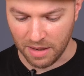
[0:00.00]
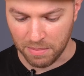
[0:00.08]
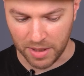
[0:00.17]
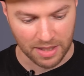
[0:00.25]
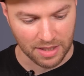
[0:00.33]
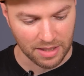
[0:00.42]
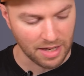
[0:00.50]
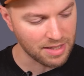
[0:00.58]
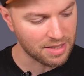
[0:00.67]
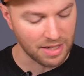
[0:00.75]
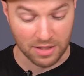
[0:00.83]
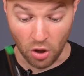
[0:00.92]
but
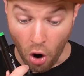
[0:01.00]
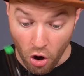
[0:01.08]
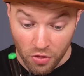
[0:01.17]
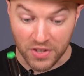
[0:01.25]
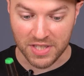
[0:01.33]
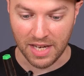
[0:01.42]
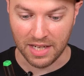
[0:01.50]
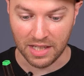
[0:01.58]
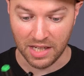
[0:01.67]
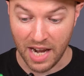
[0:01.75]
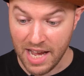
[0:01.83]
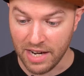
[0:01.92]
it's on the
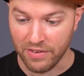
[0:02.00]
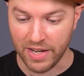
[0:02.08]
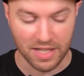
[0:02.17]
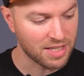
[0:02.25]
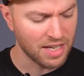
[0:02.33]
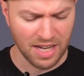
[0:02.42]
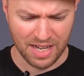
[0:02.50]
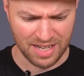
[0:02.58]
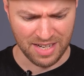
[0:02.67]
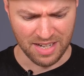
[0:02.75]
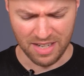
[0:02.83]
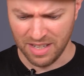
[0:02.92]
second layer and it's,
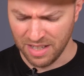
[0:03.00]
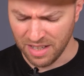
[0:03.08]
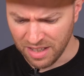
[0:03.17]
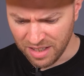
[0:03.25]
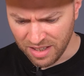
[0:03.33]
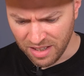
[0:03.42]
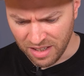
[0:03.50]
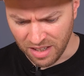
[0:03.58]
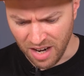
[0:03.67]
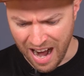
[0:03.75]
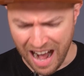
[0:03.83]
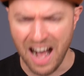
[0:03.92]

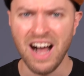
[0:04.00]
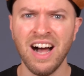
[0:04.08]
what